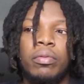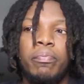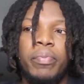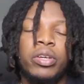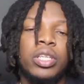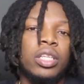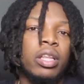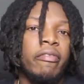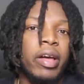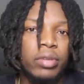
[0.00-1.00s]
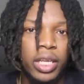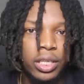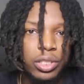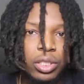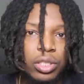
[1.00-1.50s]
building the
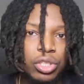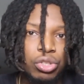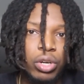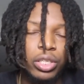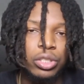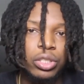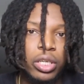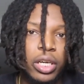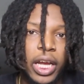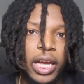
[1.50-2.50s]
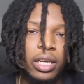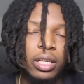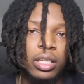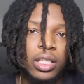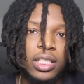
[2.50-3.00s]
foundation, the structure,
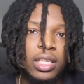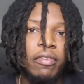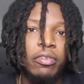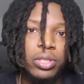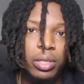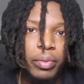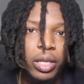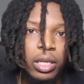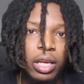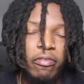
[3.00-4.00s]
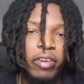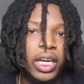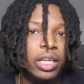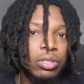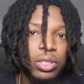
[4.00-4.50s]
and this level of stability,
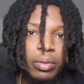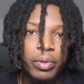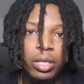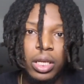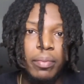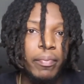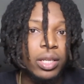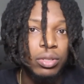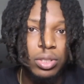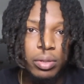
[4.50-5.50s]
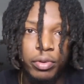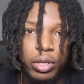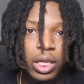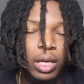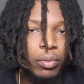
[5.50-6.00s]
financial stability, mental
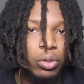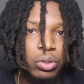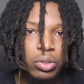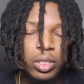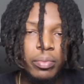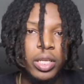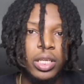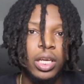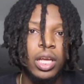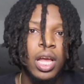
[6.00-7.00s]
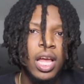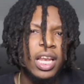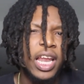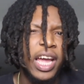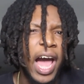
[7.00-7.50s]
stability, emotional stability.
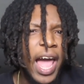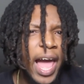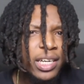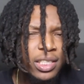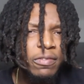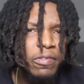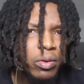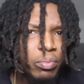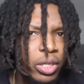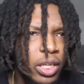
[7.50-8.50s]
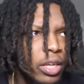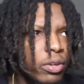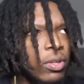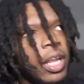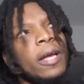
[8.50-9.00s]
Like, I actually feel pretty
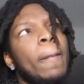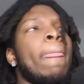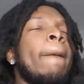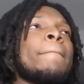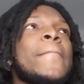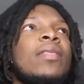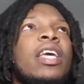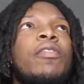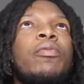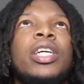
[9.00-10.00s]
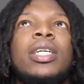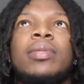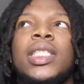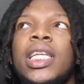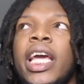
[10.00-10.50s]
healed. Like, even when it
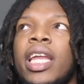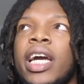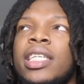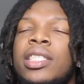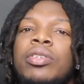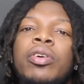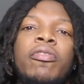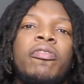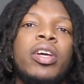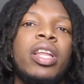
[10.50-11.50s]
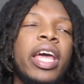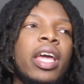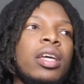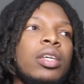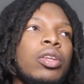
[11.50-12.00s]
comes to dating, I still don't feel
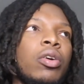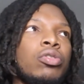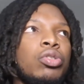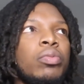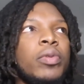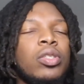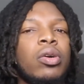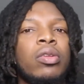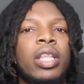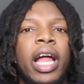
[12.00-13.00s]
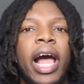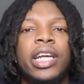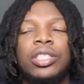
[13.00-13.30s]
like, you know, truth be told, that I